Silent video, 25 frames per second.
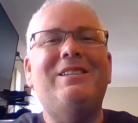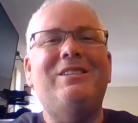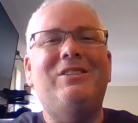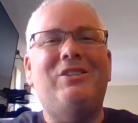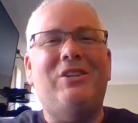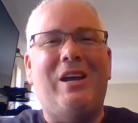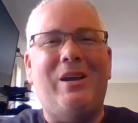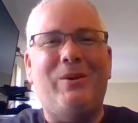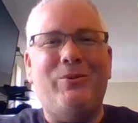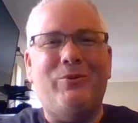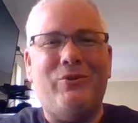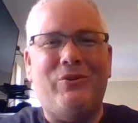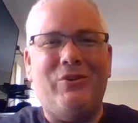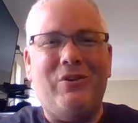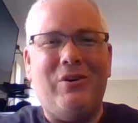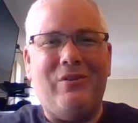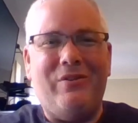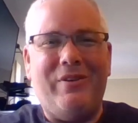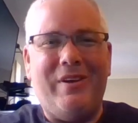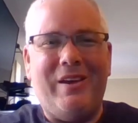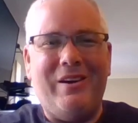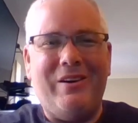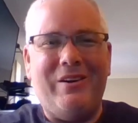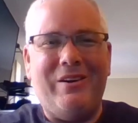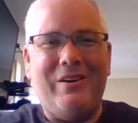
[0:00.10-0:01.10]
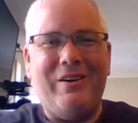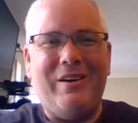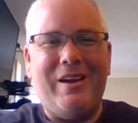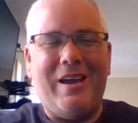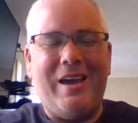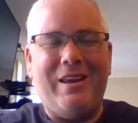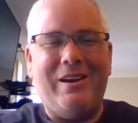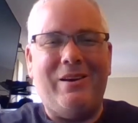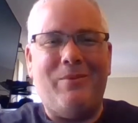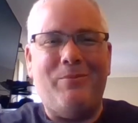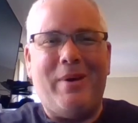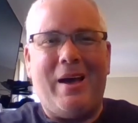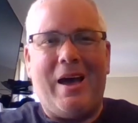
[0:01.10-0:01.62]
James Renouf here,
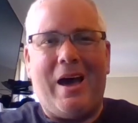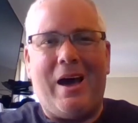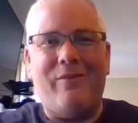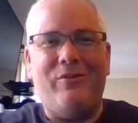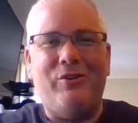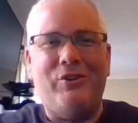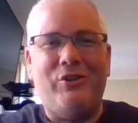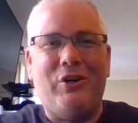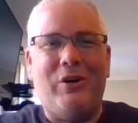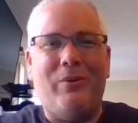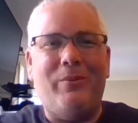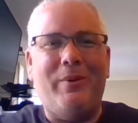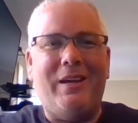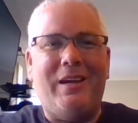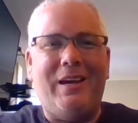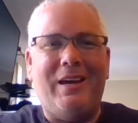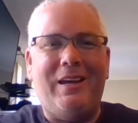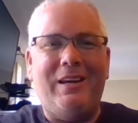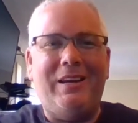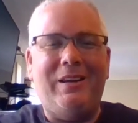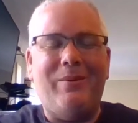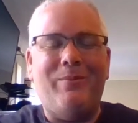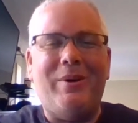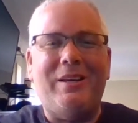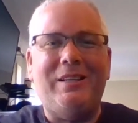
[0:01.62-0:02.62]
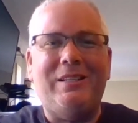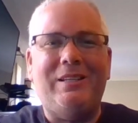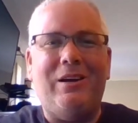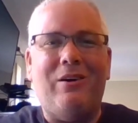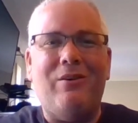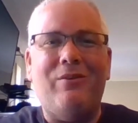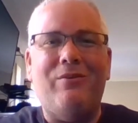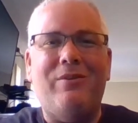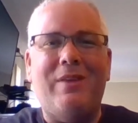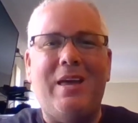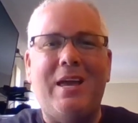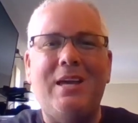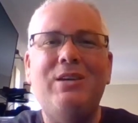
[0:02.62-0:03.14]
and on behalf of Jeremy Kennedy and
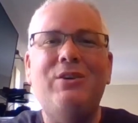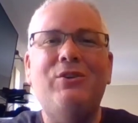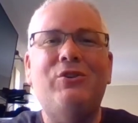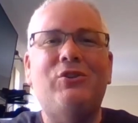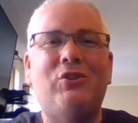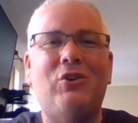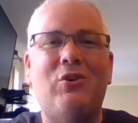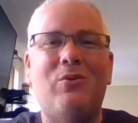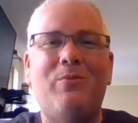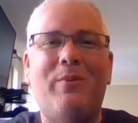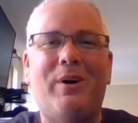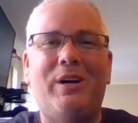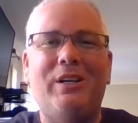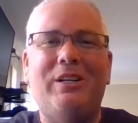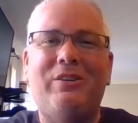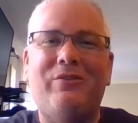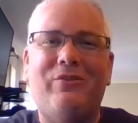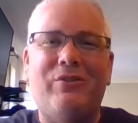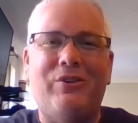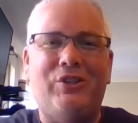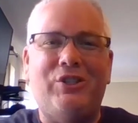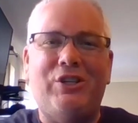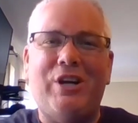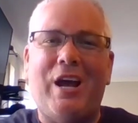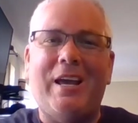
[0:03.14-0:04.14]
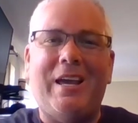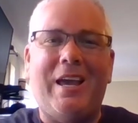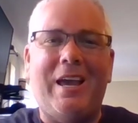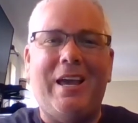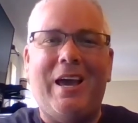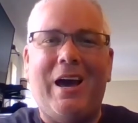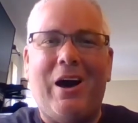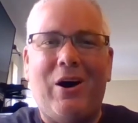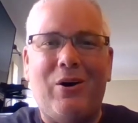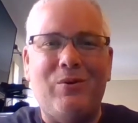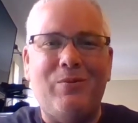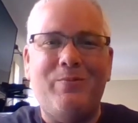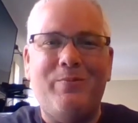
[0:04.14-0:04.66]
myself, thank you so much for checking
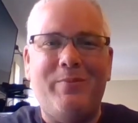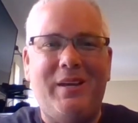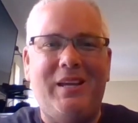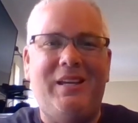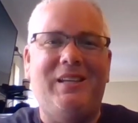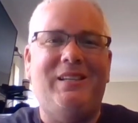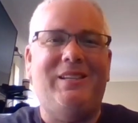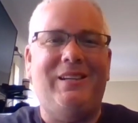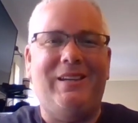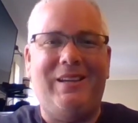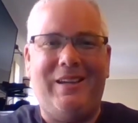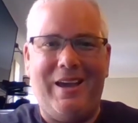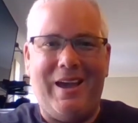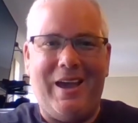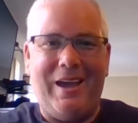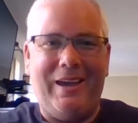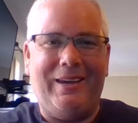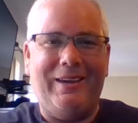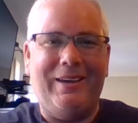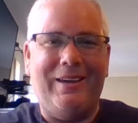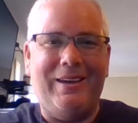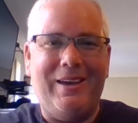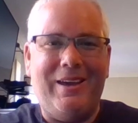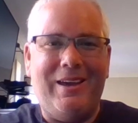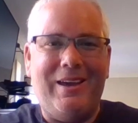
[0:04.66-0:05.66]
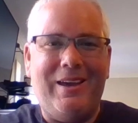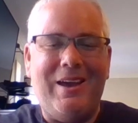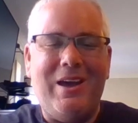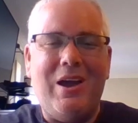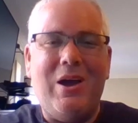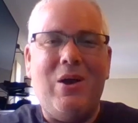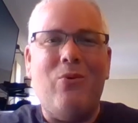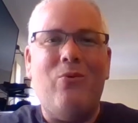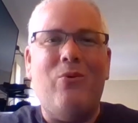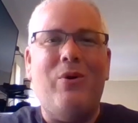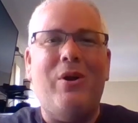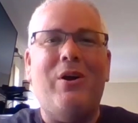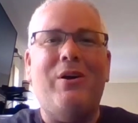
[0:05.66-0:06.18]
out Piece of Cake.
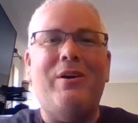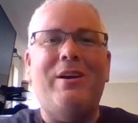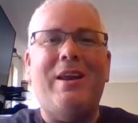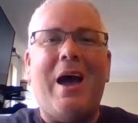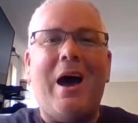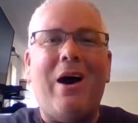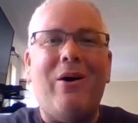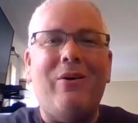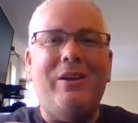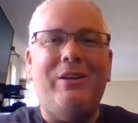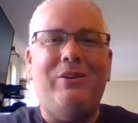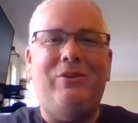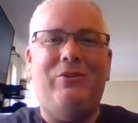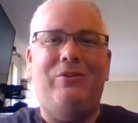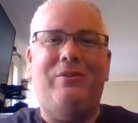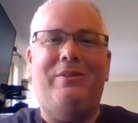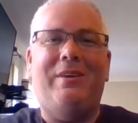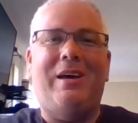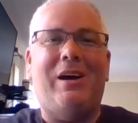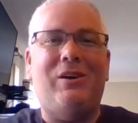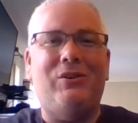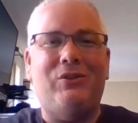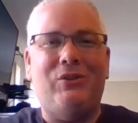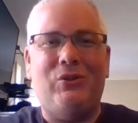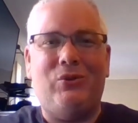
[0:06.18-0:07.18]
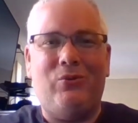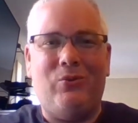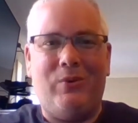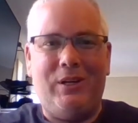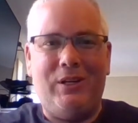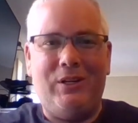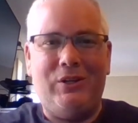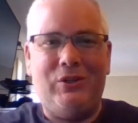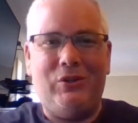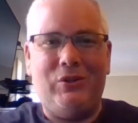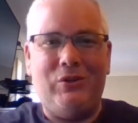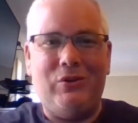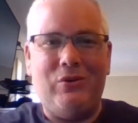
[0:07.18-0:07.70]
We are now in
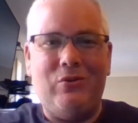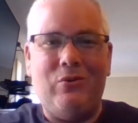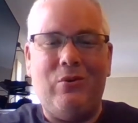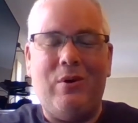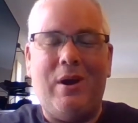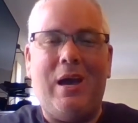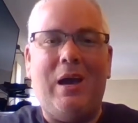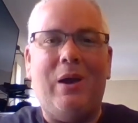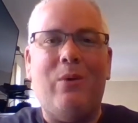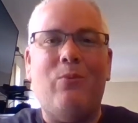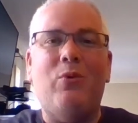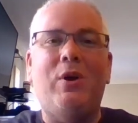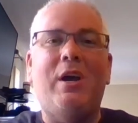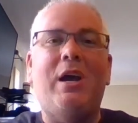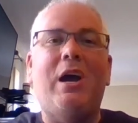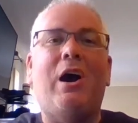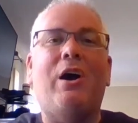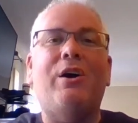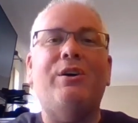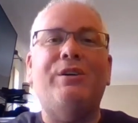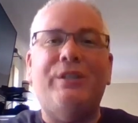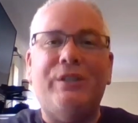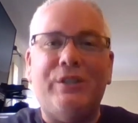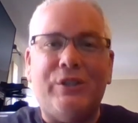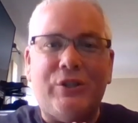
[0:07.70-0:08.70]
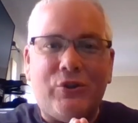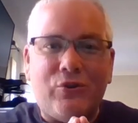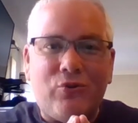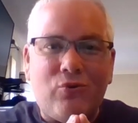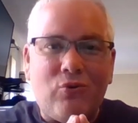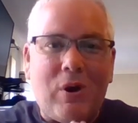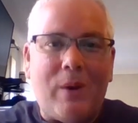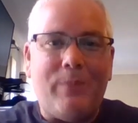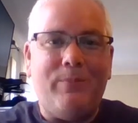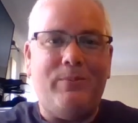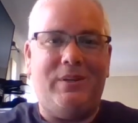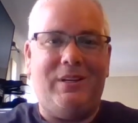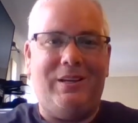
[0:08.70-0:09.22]
2022 and we are
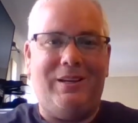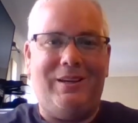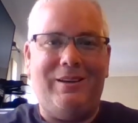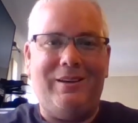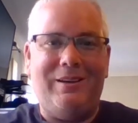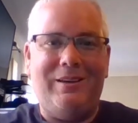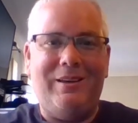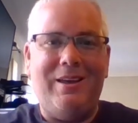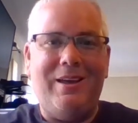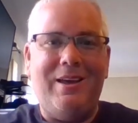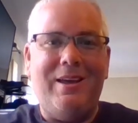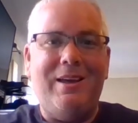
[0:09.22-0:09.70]
disrupting